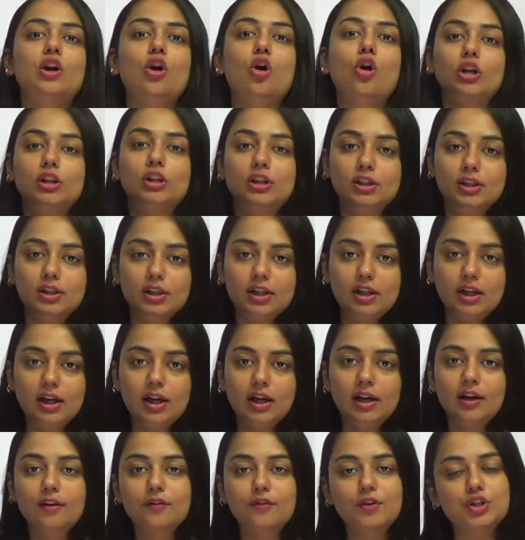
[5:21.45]
author
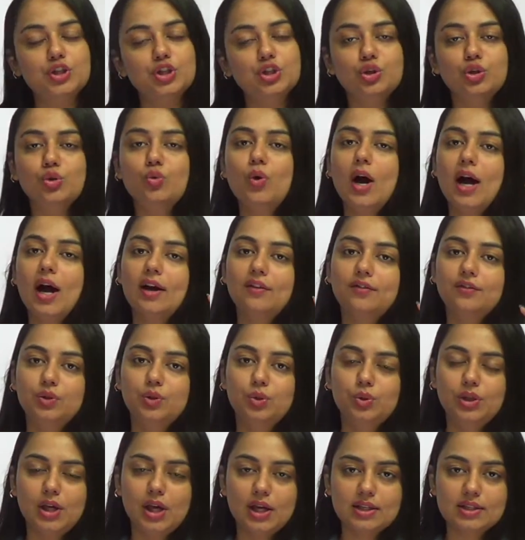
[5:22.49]
which you have to
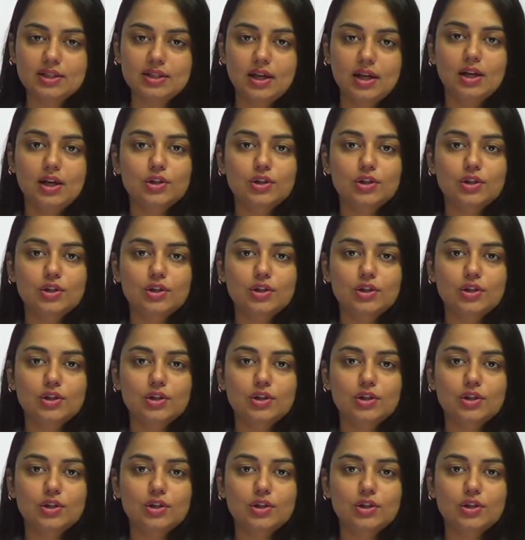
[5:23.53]
guess.